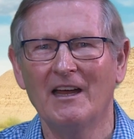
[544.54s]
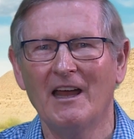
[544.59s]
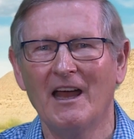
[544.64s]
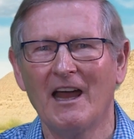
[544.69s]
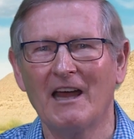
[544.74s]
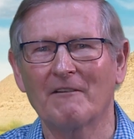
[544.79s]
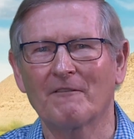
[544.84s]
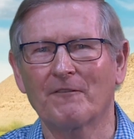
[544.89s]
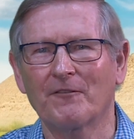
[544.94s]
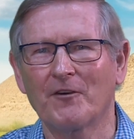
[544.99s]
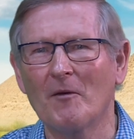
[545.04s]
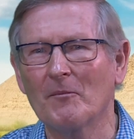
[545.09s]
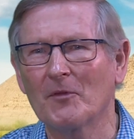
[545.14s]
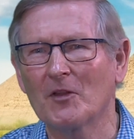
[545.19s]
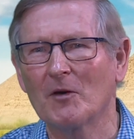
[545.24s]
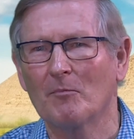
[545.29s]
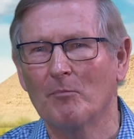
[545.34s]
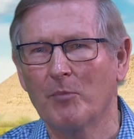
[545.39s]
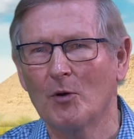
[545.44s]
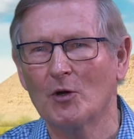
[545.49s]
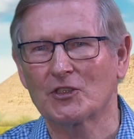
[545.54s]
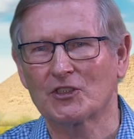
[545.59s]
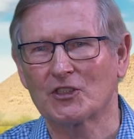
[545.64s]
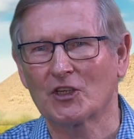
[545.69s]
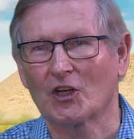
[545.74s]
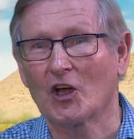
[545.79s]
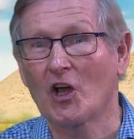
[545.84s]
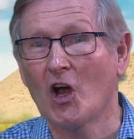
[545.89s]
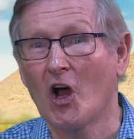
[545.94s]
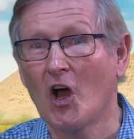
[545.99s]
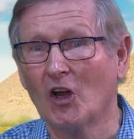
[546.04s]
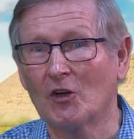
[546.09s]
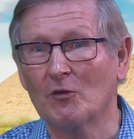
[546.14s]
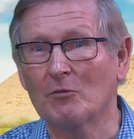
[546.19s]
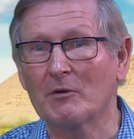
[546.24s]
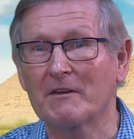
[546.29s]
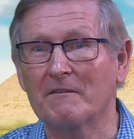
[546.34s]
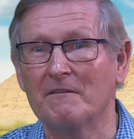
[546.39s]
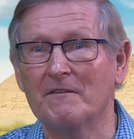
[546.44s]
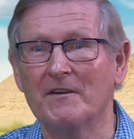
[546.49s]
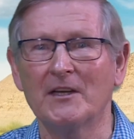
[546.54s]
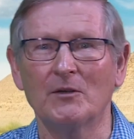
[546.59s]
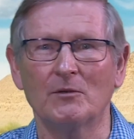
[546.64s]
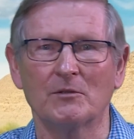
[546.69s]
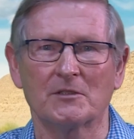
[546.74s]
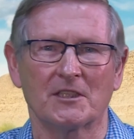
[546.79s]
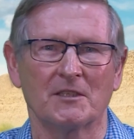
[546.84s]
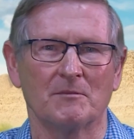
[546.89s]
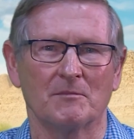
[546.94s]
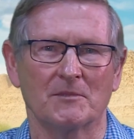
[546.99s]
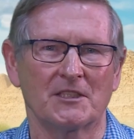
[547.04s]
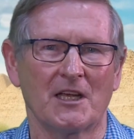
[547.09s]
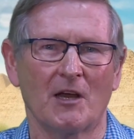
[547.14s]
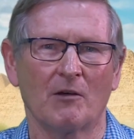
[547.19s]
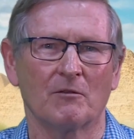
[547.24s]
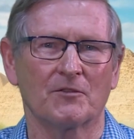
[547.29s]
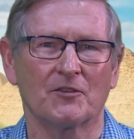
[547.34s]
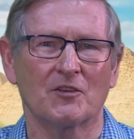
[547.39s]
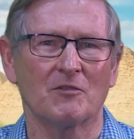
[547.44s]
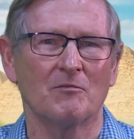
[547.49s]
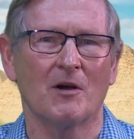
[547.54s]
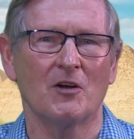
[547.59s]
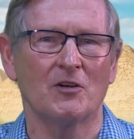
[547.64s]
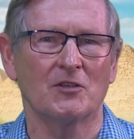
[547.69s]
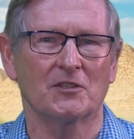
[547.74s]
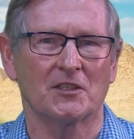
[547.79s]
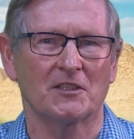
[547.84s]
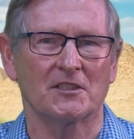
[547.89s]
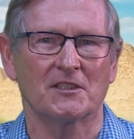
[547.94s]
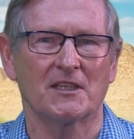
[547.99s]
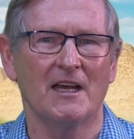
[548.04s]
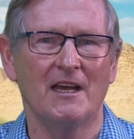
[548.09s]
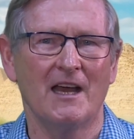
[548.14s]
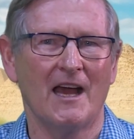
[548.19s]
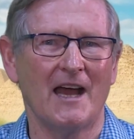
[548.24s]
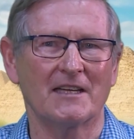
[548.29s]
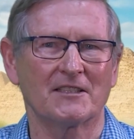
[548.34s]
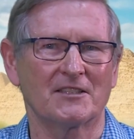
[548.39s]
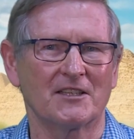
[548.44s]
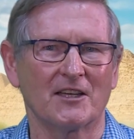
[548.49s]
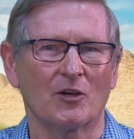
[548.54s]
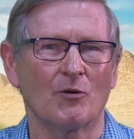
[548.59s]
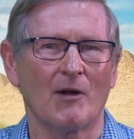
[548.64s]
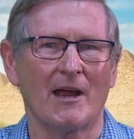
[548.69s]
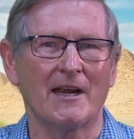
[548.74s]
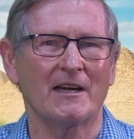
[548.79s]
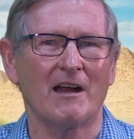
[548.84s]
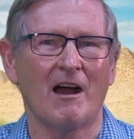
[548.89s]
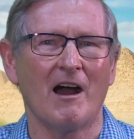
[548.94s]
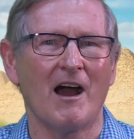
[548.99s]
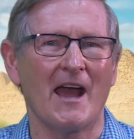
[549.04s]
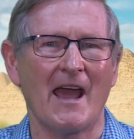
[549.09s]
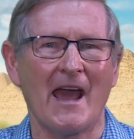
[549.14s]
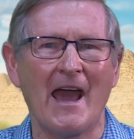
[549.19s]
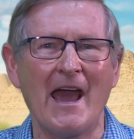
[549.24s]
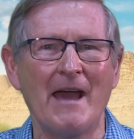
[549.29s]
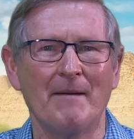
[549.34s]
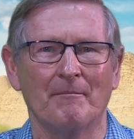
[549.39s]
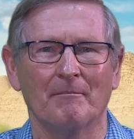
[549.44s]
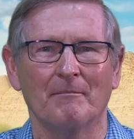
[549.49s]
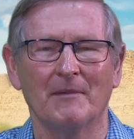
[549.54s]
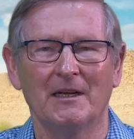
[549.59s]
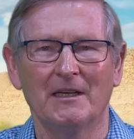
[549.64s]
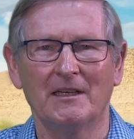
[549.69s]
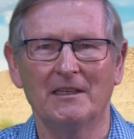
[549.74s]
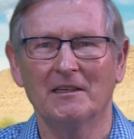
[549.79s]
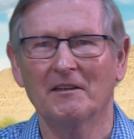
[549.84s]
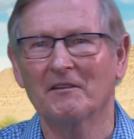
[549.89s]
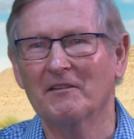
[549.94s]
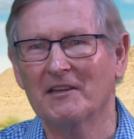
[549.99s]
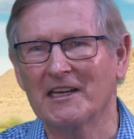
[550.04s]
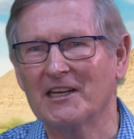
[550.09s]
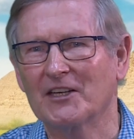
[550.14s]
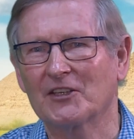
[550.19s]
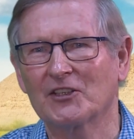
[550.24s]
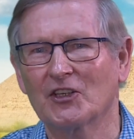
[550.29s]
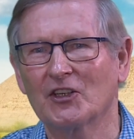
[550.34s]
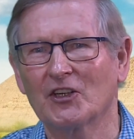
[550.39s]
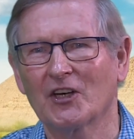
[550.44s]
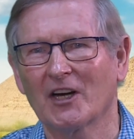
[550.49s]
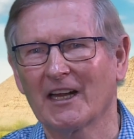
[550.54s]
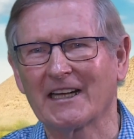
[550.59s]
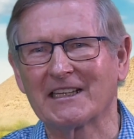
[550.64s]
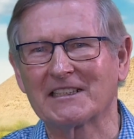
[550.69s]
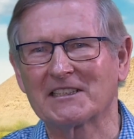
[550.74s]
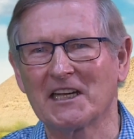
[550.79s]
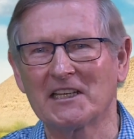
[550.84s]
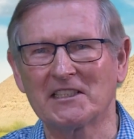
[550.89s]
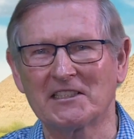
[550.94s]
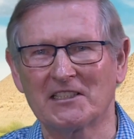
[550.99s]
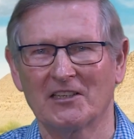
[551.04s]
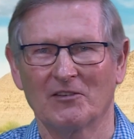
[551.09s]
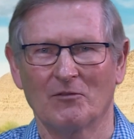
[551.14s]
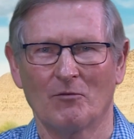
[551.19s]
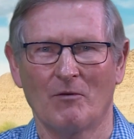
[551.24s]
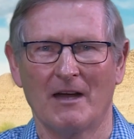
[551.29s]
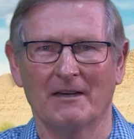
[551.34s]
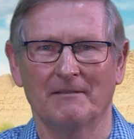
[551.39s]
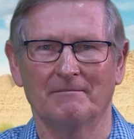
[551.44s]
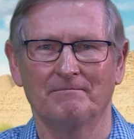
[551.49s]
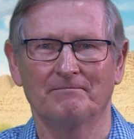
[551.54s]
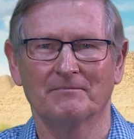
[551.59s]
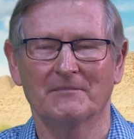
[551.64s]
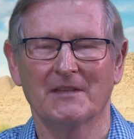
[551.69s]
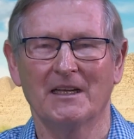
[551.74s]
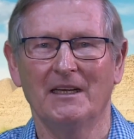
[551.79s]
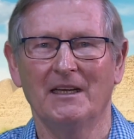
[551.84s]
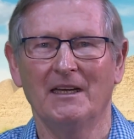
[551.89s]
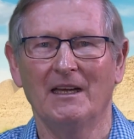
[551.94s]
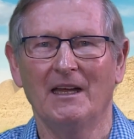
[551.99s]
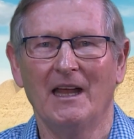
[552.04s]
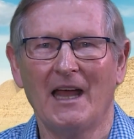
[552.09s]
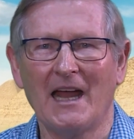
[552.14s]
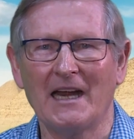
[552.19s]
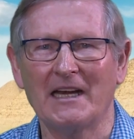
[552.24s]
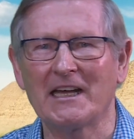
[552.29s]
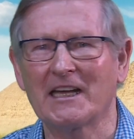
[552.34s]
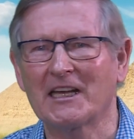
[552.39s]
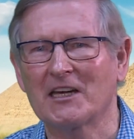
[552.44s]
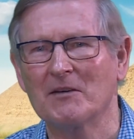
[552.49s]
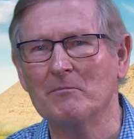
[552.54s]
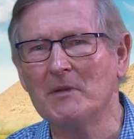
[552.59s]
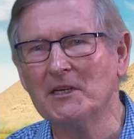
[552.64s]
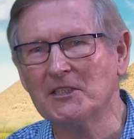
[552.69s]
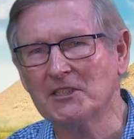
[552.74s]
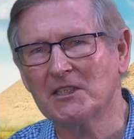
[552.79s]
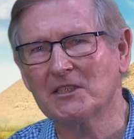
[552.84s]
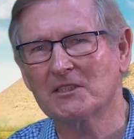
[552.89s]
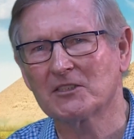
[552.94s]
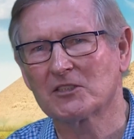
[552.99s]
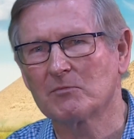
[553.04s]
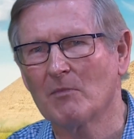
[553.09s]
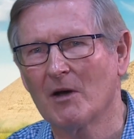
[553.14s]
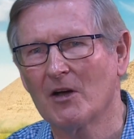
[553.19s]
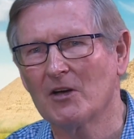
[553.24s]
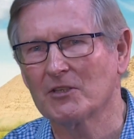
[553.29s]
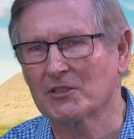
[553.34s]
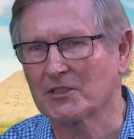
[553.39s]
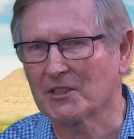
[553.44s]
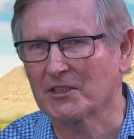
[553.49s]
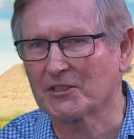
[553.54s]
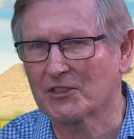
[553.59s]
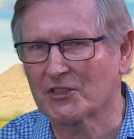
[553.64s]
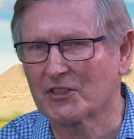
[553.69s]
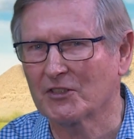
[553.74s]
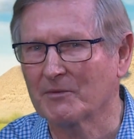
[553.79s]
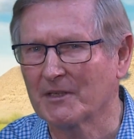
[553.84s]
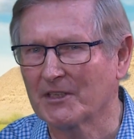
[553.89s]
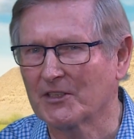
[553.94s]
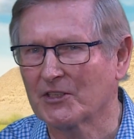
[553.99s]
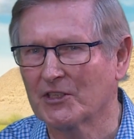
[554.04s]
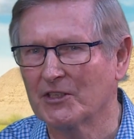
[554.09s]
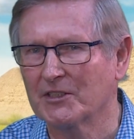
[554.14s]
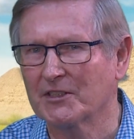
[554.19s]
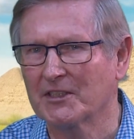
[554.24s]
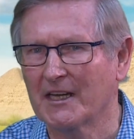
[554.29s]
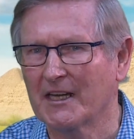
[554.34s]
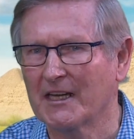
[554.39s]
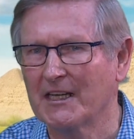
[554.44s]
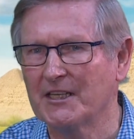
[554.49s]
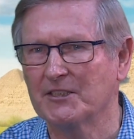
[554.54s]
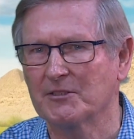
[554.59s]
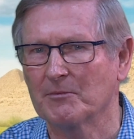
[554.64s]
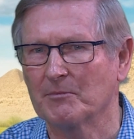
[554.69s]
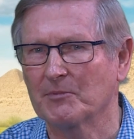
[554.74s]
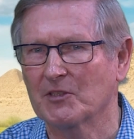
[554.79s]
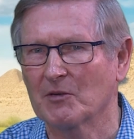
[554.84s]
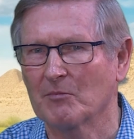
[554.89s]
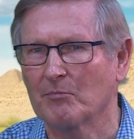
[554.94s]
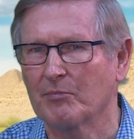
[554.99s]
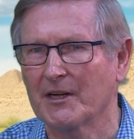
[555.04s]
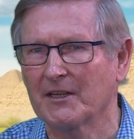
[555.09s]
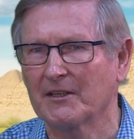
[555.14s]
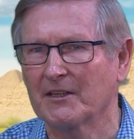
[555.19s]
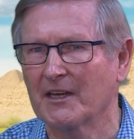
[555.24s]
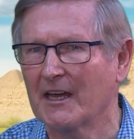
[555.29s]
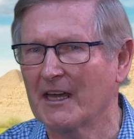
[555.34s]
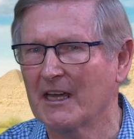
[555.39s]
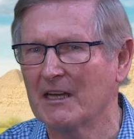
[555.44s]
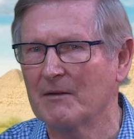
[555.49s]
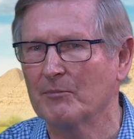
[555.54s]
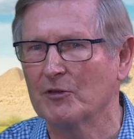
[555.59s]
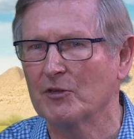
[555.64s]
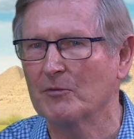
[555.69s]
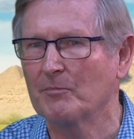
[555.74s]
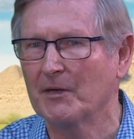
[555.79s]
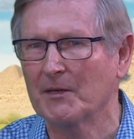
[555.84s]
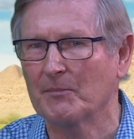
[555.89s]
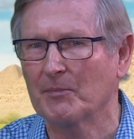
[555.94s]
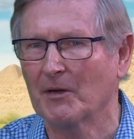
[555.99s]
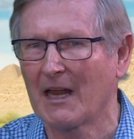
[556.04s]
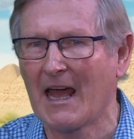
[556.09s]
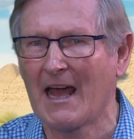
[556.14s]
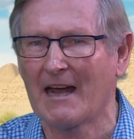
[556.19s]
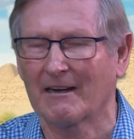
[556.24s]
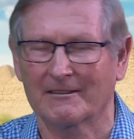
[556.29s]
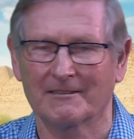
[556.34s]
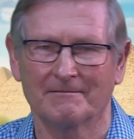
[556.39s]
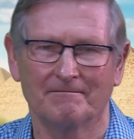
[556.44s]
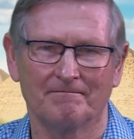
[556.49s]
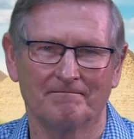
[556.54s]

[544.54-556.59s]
And from the bush, God reveals himself to Moses as the great I Am, the eternal existent one. And he commissions Moses to return to Egypt to bring the Hebrew people out.